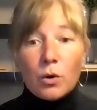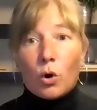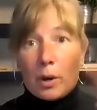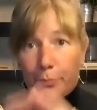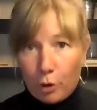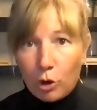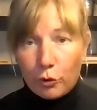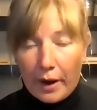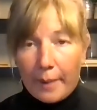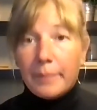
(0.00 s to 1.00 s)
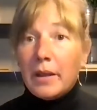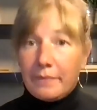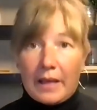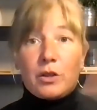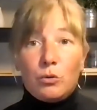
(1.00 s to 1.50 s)
or a program
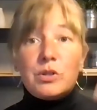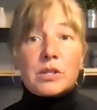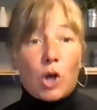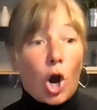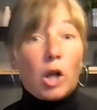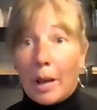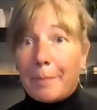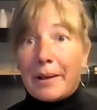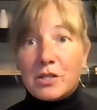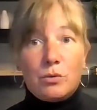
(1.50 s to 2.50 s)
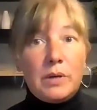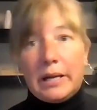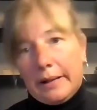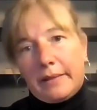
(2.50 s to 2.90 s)
that you just call up as you need it.